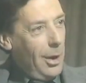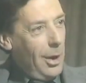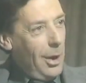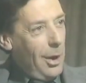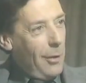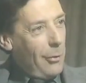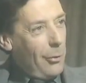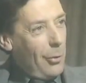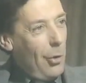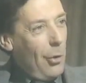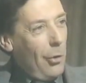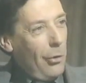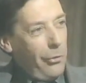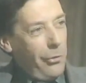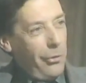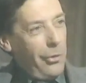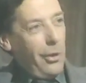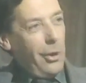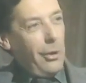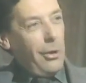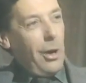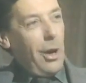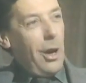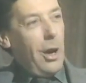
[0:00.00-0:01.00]
Of course,
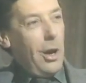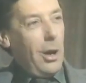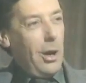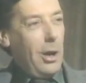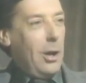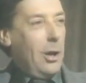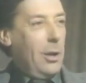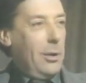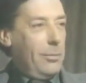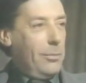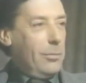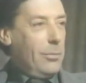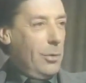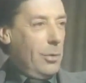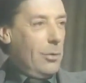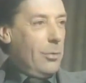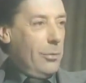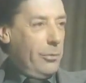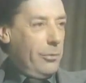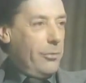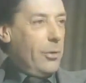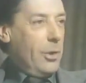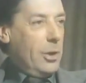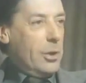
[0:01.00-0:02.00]
there are
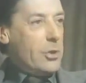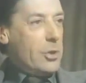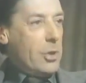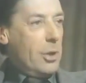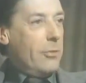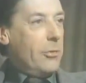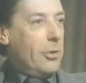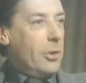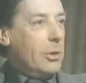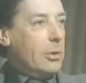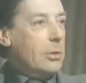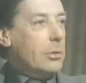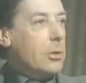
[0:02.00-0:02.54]
philosophical,